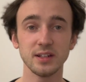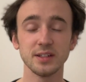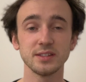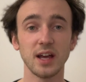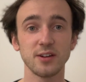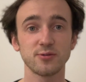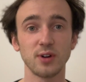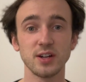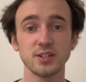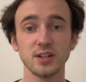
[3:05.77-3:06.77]
is that
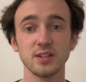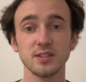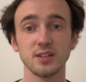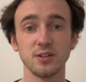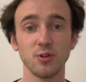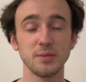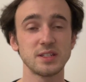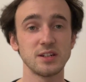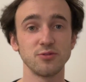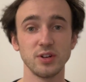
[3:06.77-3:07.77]
Russia is an
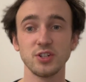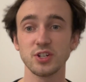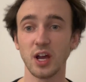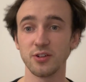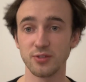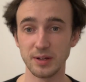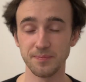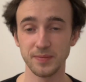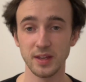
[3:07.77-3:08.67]
enormously rich country.